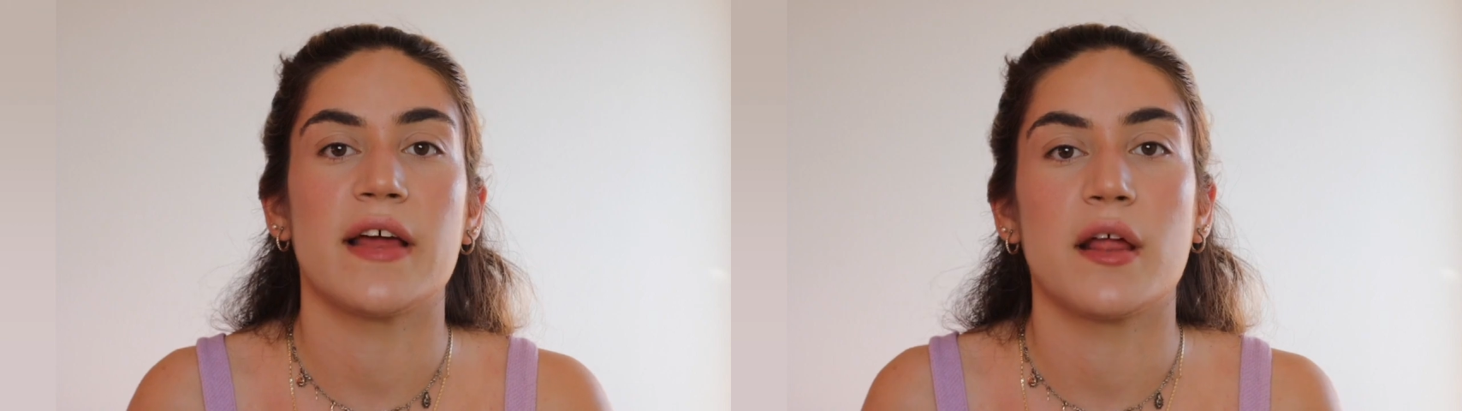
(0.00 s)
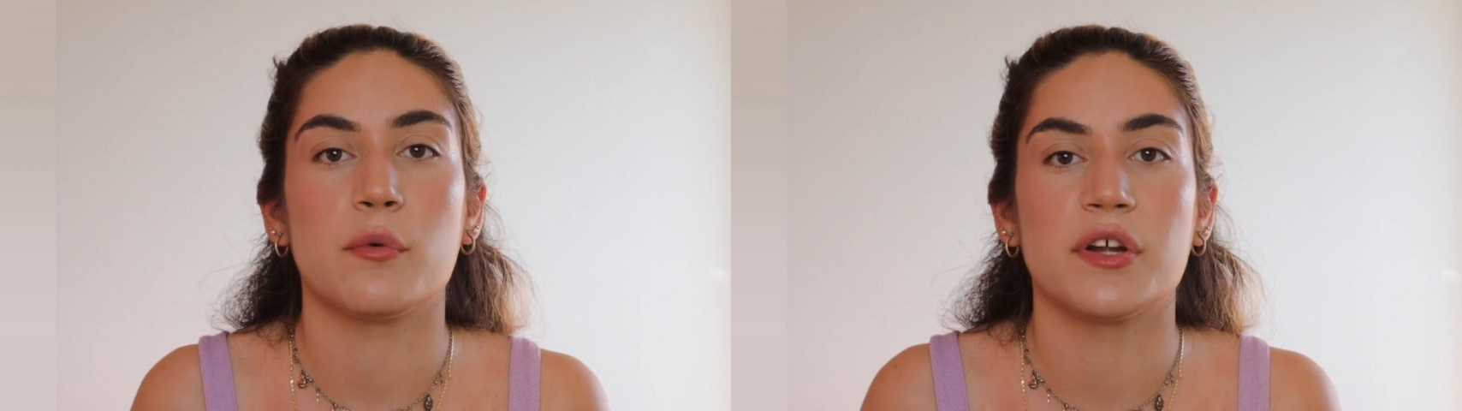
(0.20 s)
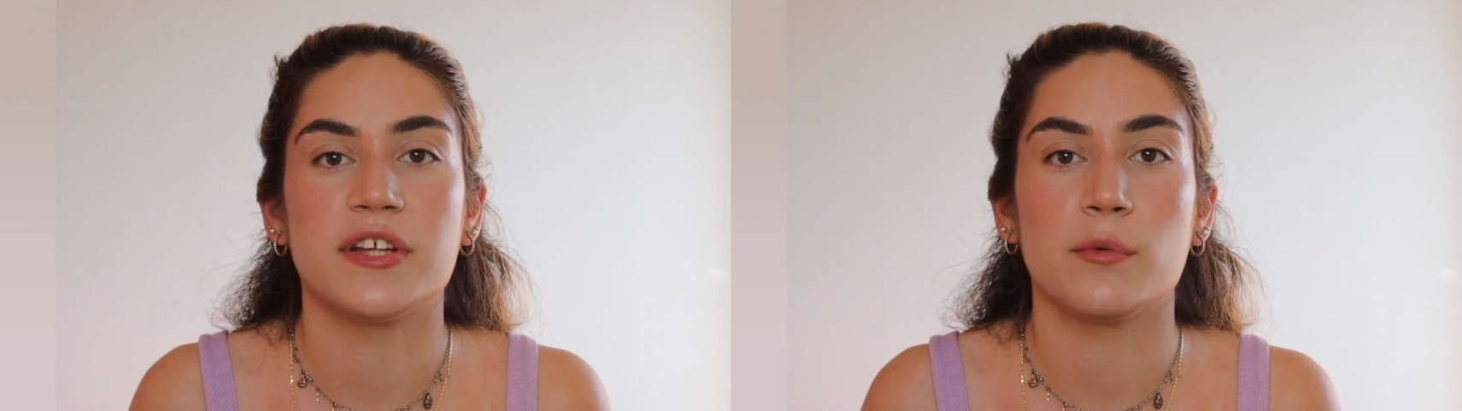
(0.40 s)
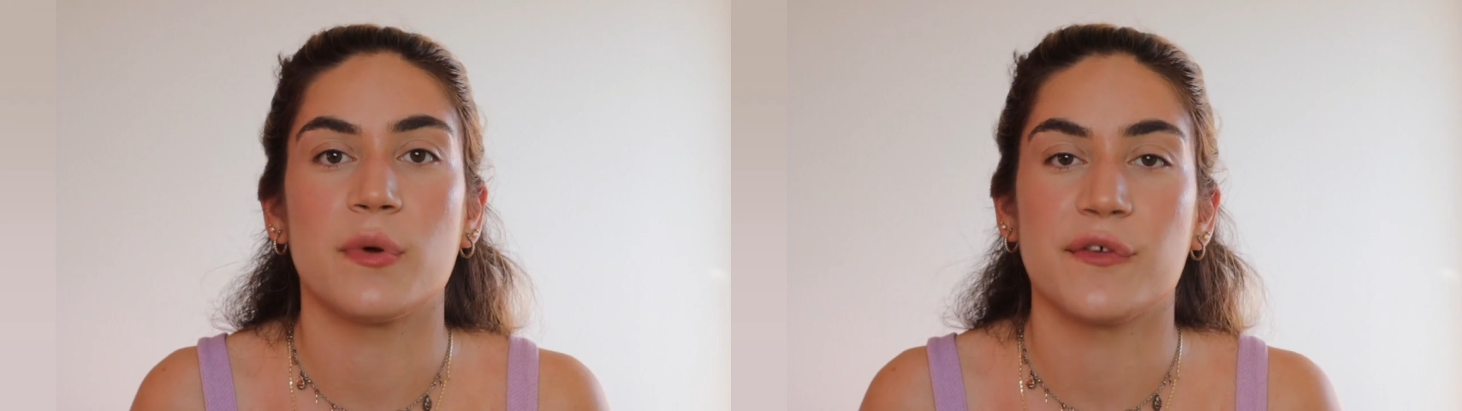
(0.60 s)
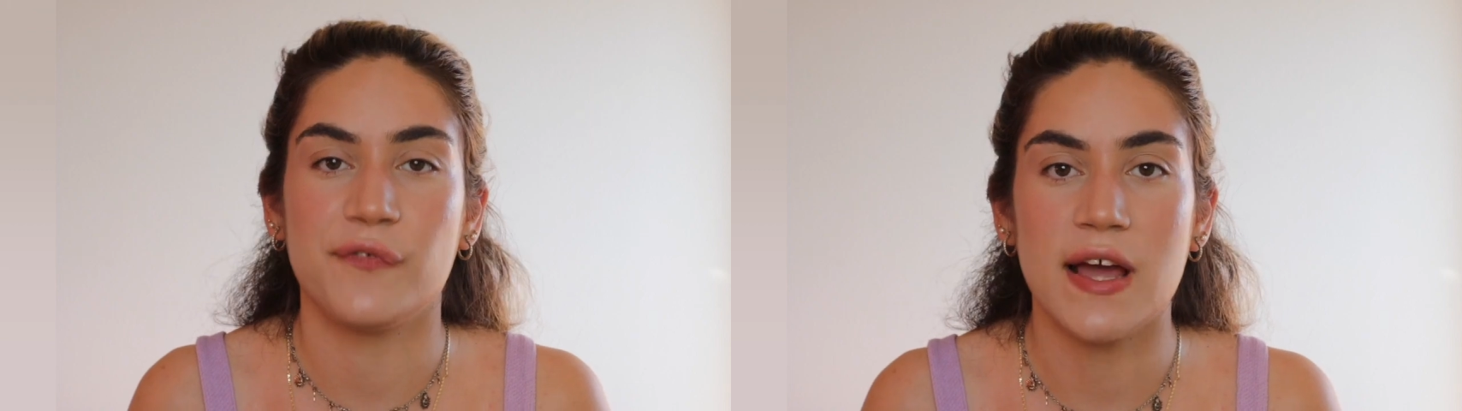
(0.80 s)
that we're done with
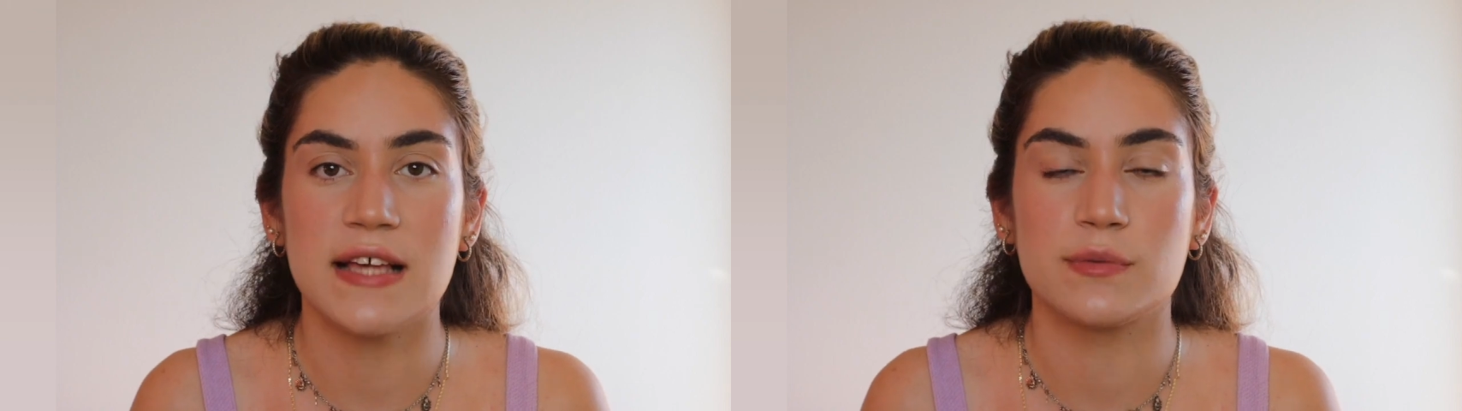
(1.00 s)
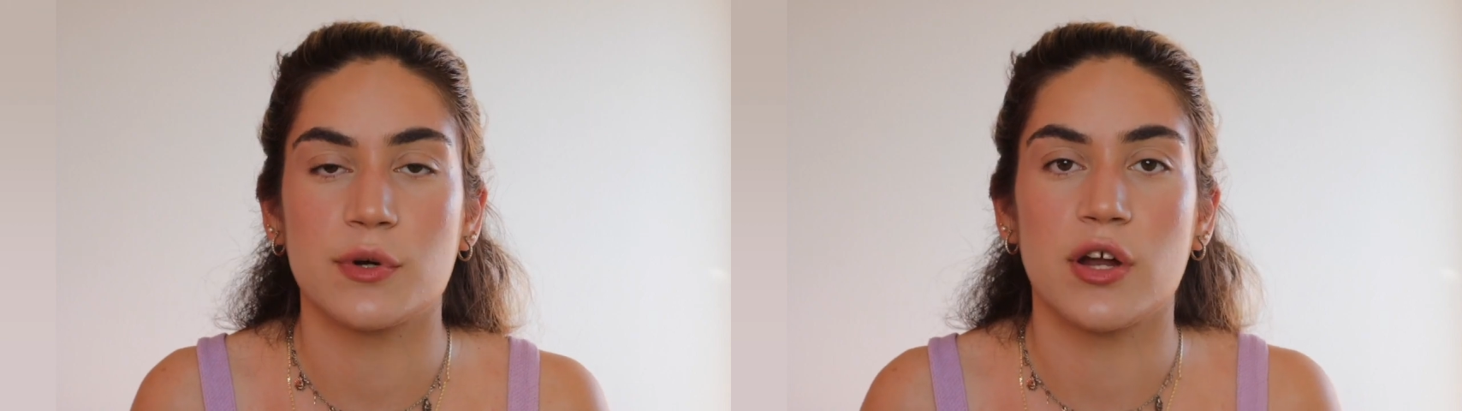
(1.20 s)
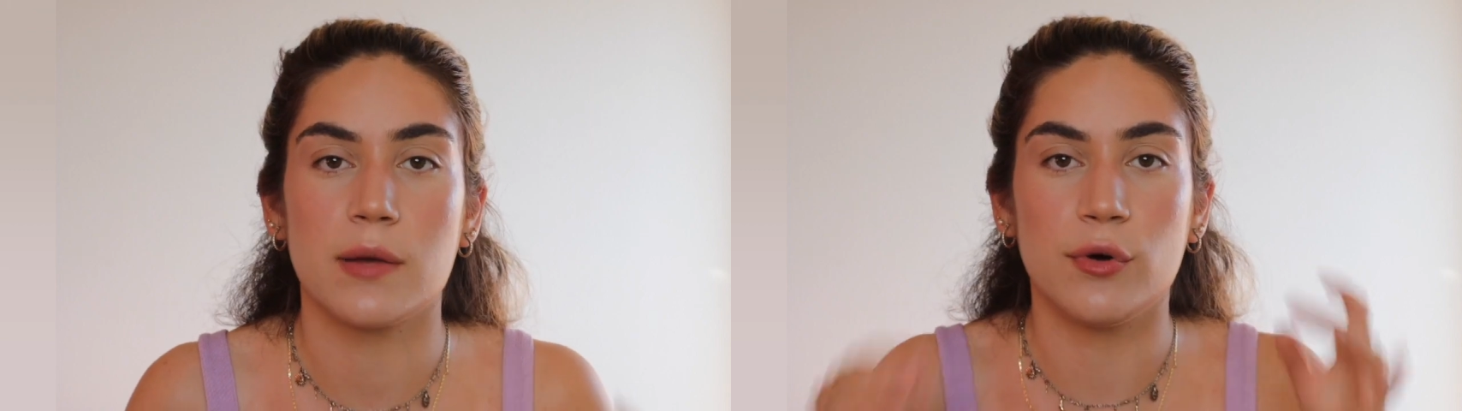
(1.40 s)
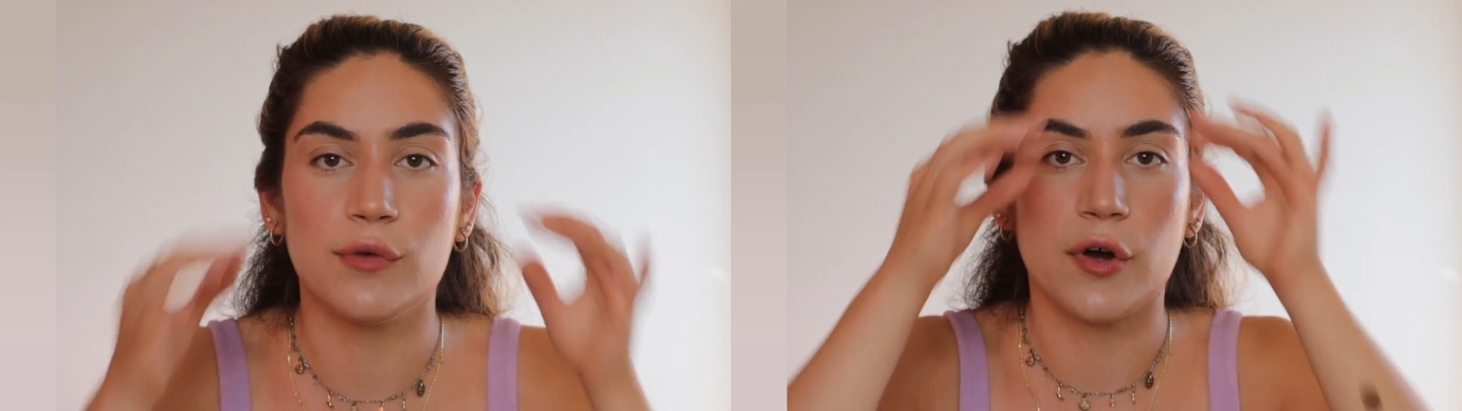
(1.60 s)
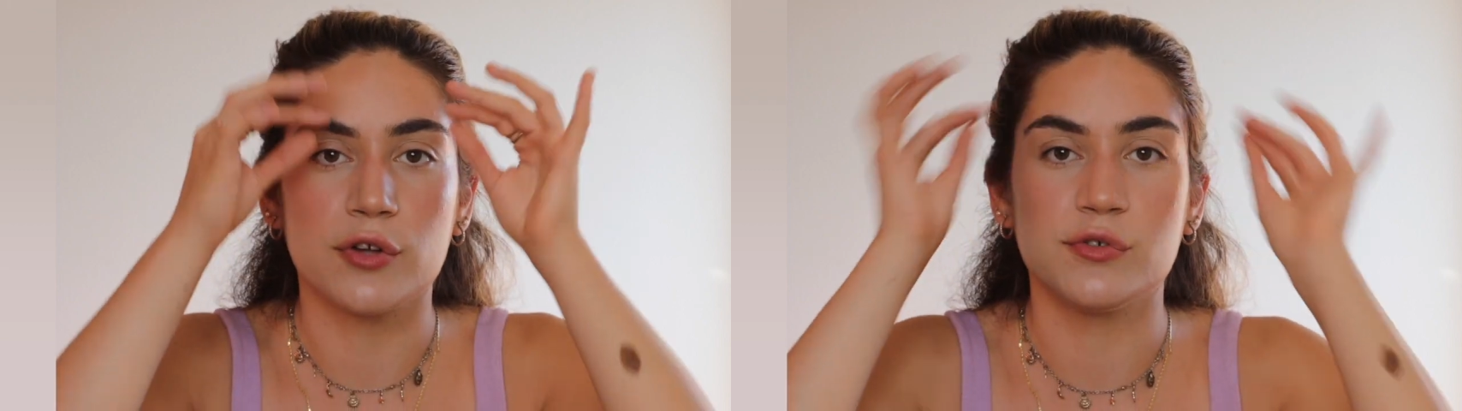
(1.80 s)
the face, we're going to move
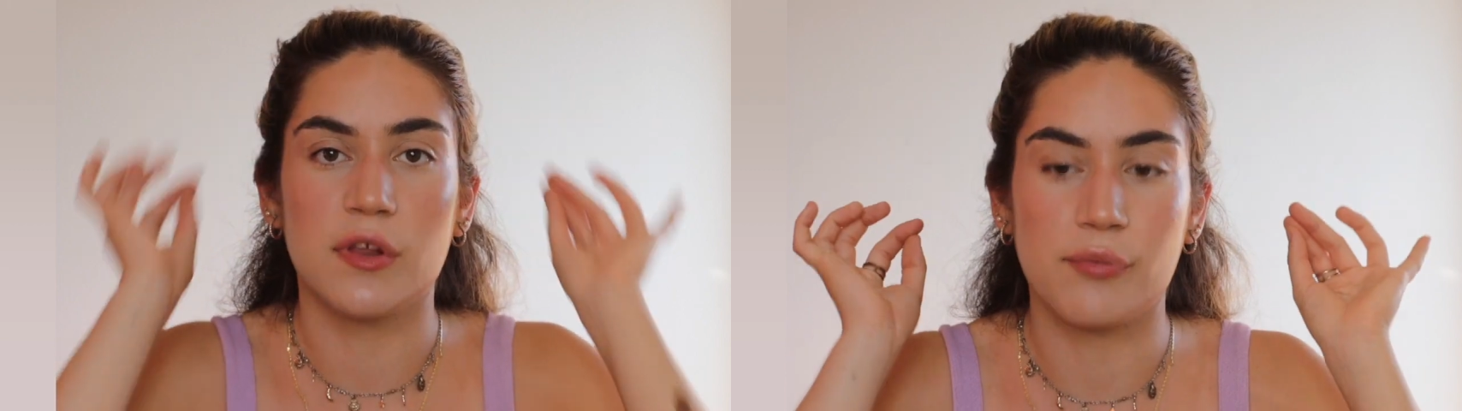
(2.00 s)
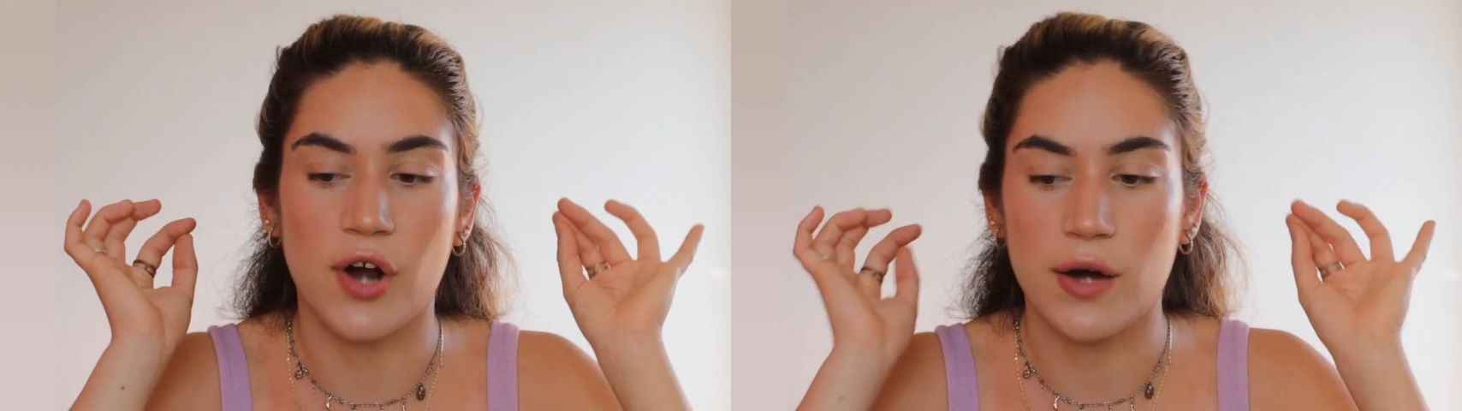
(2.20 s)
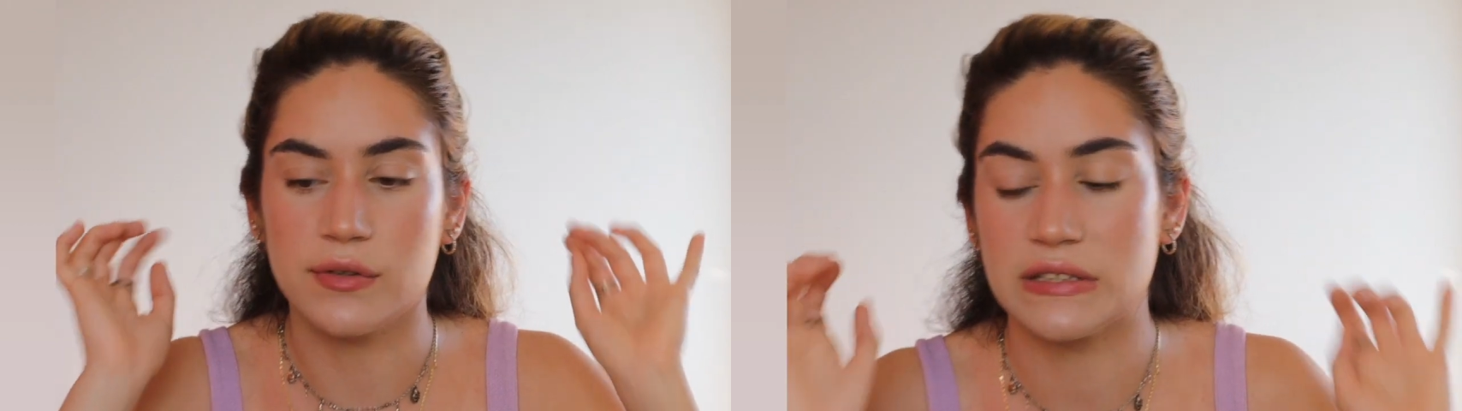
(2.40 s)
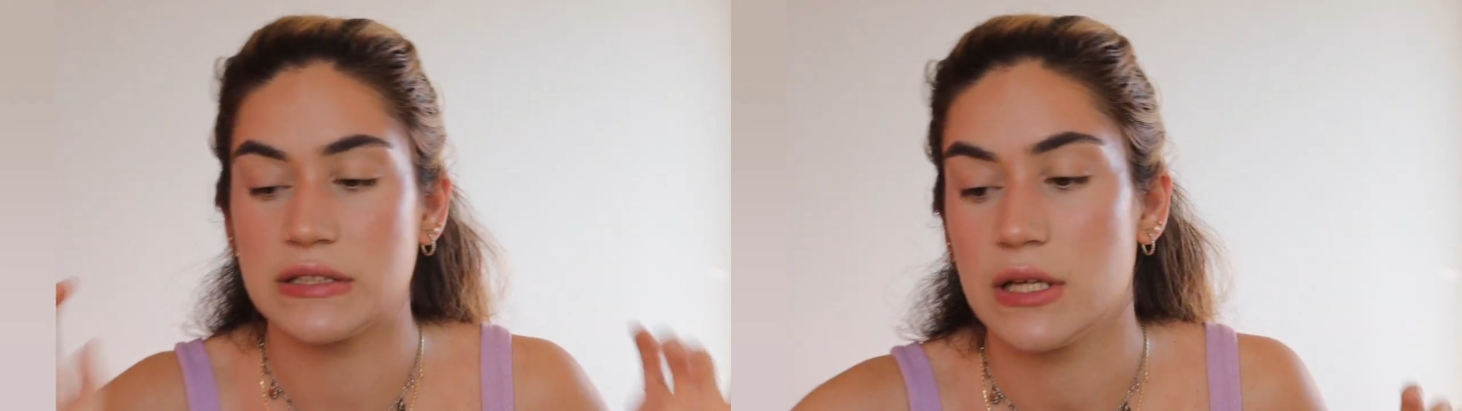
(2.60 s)
on to the brows.